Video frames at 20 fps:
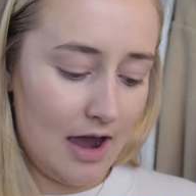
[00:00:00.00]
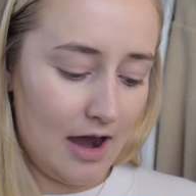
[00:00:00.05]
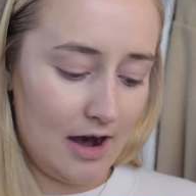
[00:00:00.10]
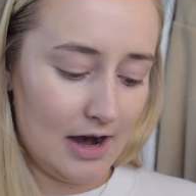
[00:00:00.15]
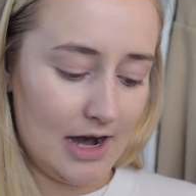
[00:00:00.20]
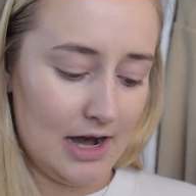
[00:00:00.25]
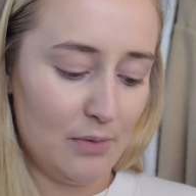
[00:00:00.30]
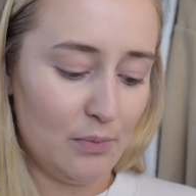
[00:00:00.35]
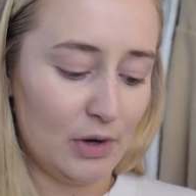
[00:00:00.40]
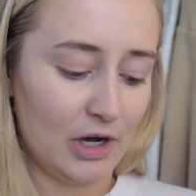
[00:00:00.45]
All
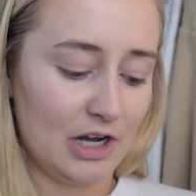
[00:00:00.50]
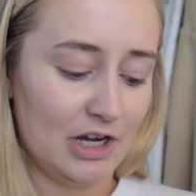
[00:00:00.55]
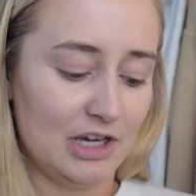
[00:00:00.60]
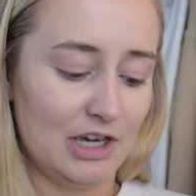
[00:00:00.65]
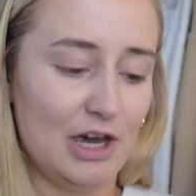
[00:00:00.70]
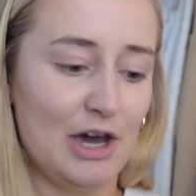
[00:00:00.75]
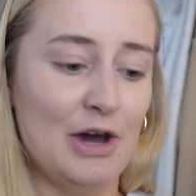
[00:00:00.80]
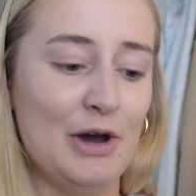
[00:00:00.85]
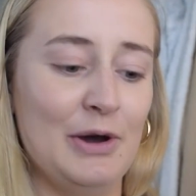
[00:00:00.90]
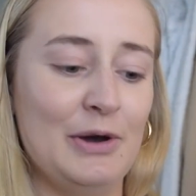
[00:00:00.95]
right, we're gonna
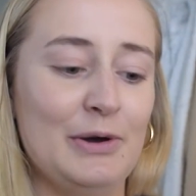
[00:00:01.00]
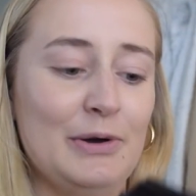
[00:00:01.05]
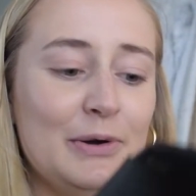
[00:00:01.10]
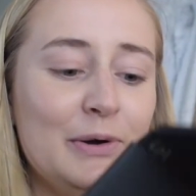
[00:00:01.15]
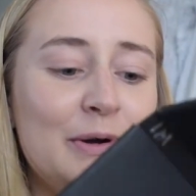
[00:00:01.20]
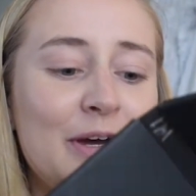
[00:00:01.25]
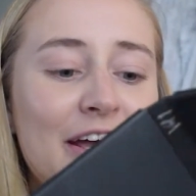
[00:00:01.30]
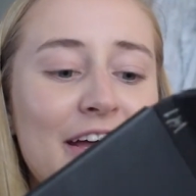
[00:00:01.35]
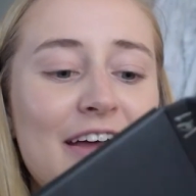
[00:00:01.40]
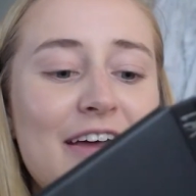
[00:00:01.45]

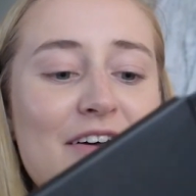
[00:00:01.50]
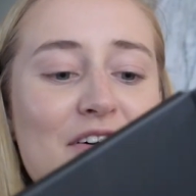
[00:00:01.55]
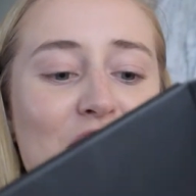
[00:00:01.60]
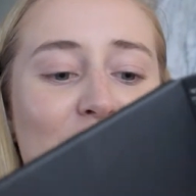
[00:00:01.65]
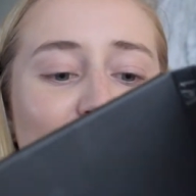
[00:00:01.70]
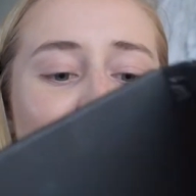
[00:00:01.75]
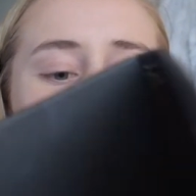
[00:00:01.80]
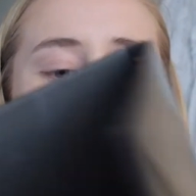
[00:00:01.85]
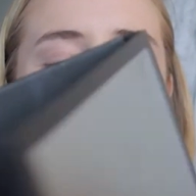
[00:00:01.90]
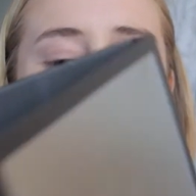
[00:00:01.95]
go
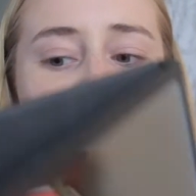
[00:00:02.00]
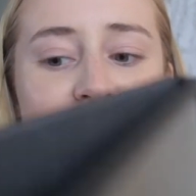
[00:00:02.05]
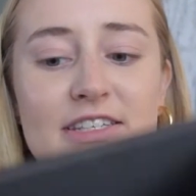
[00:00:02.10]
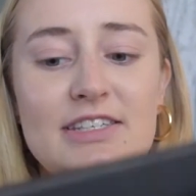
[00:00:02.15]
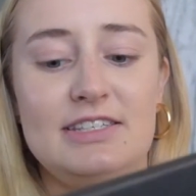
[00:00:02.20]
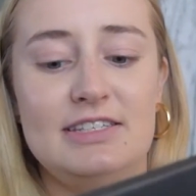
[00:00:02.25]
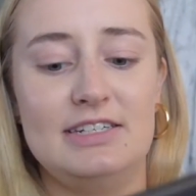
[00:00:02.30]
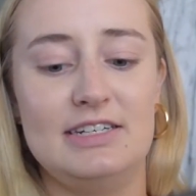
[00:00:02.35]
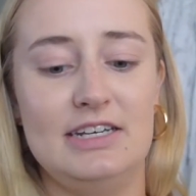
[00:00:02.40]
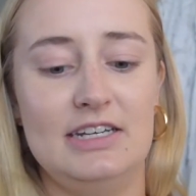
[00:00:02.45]

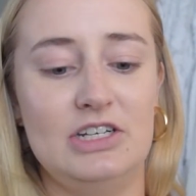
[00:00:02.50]
first